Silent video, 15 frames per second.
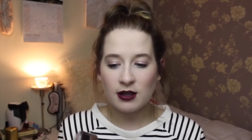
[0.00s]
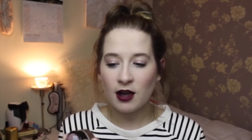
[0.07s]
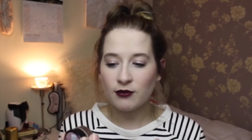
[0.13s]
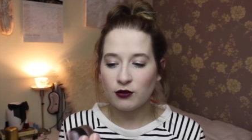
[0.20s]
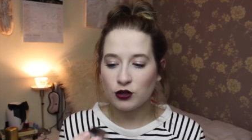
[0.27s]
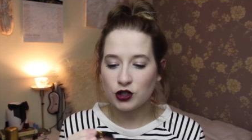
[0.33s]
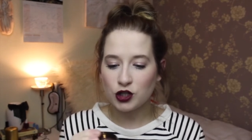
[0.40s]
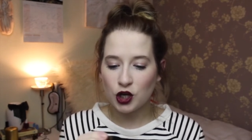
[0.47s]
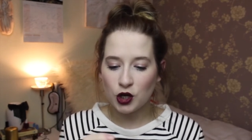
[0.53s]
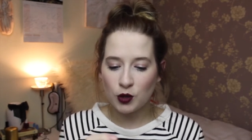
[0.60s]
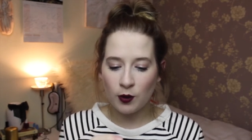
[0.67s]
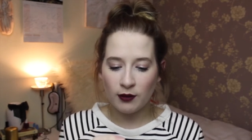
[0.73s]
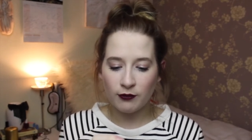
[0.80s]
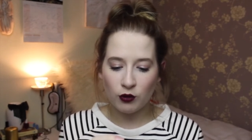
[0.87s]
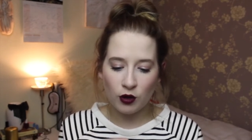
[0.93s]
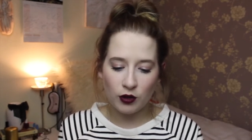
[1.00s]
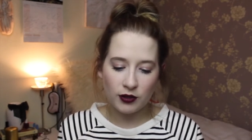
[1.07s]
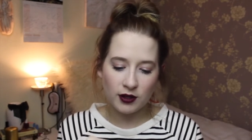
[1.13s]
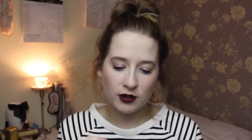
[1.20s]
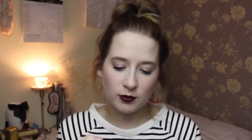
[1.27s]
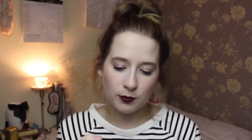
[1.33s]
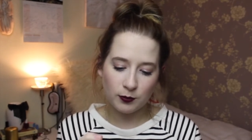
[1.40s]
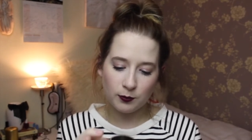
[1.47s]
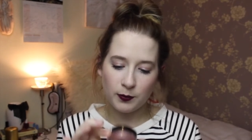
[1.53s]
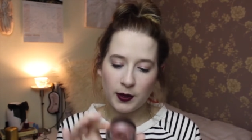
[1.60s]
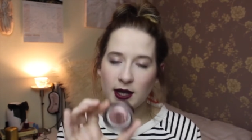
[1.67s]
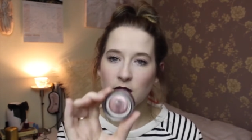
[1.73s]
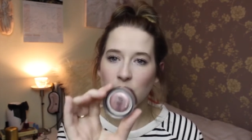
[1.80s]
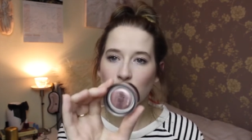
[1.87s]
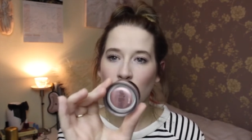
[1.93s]
I've got two. I've got this
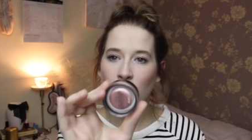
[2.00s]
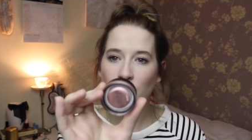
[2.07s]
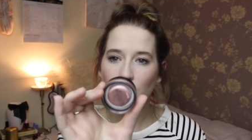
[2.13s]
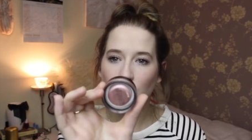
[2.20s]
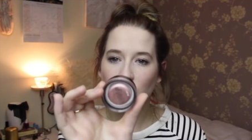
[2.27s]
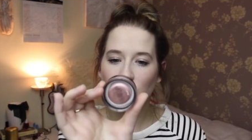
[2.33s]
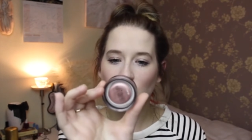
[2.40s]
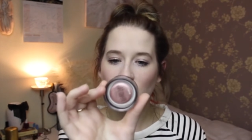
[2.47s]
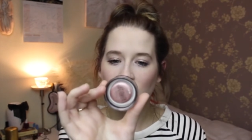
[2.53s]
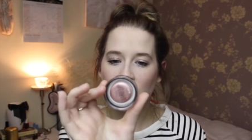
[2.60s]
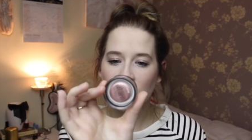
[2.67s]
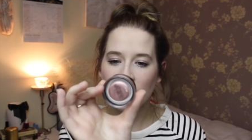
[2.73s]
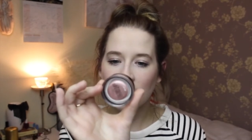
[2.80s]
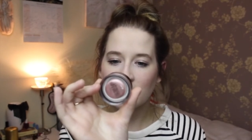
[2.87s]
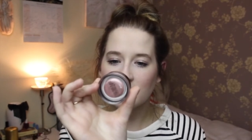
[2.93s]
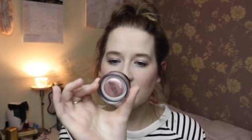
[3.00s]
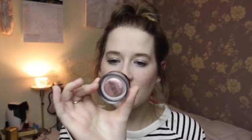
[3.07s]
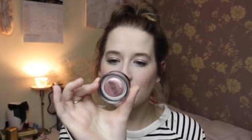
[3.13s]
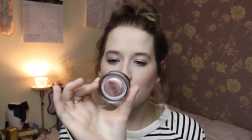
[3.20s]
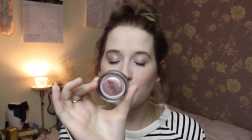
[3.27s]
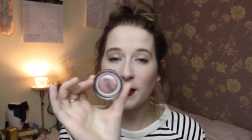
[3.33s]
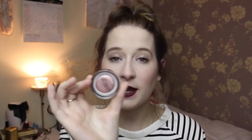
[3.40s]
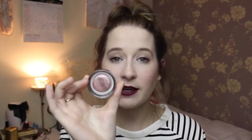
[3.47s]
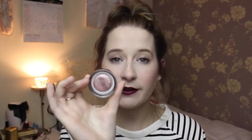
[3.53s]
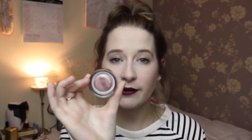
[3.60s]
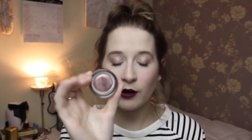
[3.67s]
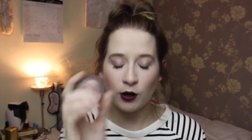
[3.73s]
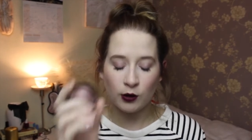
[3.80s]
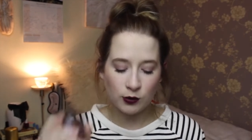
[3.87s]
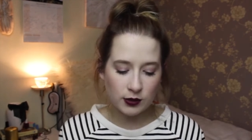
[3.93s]
pink one, which is in pink
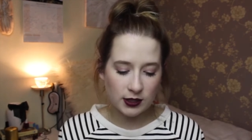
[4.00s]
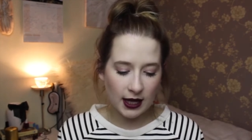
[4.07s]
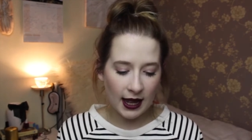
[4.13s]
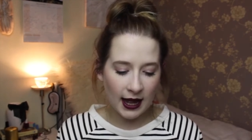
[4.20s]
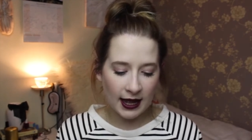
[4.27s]
gold,